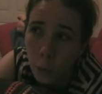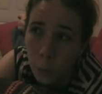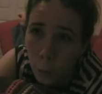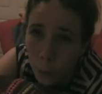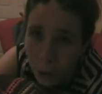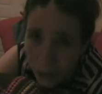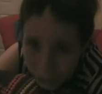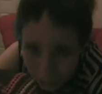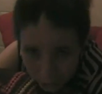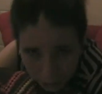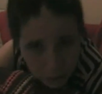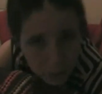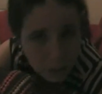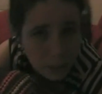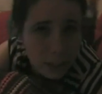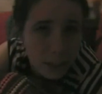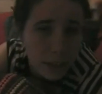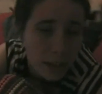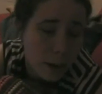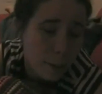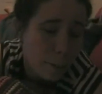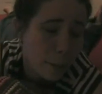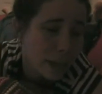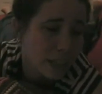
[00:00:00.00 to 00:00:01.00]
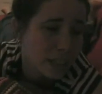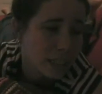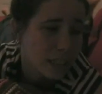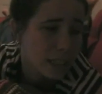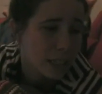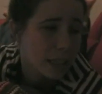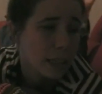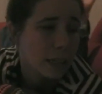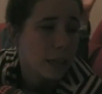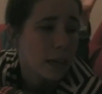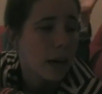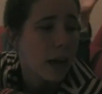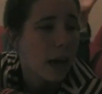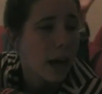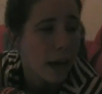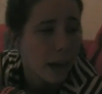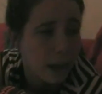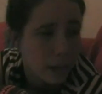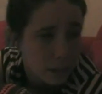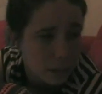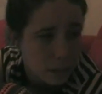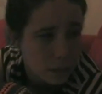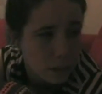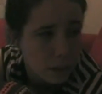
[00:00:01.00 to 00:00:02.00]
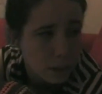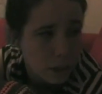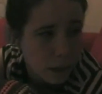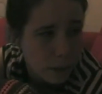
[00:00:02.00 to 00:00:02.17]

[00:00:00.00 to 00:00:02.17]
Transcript: waitlisted at MIT, and